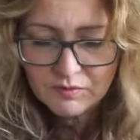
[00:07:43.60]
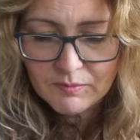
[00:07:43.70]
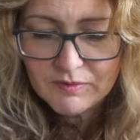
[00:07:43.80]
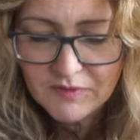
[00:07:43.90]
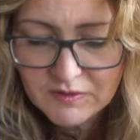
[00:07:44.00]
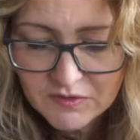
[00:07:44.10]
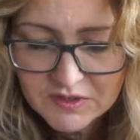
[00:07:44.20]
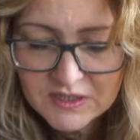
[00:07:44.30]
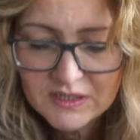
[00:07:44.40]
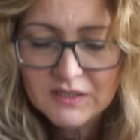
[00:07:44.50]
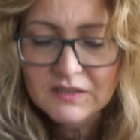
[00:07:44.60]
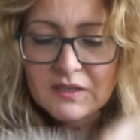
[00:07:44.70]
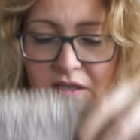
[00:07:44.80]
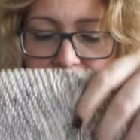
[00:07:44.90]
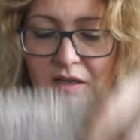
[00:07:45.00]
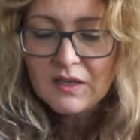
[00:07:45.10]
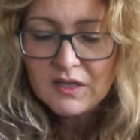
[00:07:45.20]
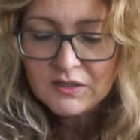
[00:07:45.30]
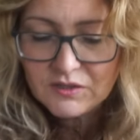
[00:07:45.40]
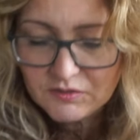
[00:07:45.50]
one of my favourite dyers.
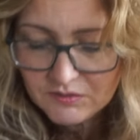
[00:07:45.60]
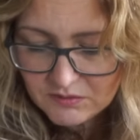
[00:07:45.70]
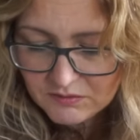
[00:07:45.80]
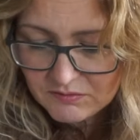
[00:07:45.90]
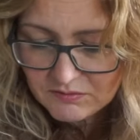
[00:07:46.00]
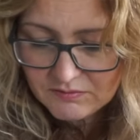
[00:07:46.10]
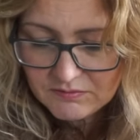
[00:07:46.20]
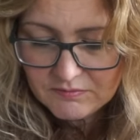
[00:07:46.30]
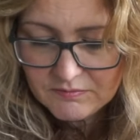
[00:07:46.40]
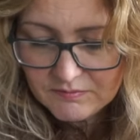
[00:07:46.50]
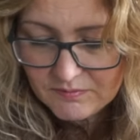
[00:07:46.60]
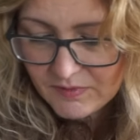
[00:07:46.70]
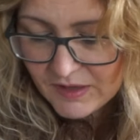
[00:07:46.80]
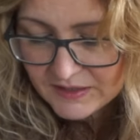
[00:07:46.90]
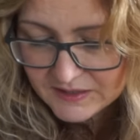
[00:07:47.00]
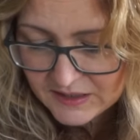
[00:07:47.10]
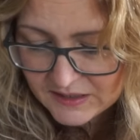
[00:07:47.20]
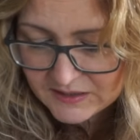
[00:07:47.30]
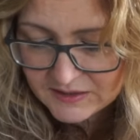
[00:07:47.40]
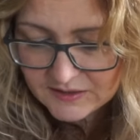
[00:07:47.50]
So that
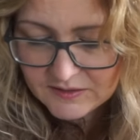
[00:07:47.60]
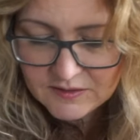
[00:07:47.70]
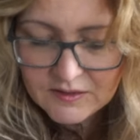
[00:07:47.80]
is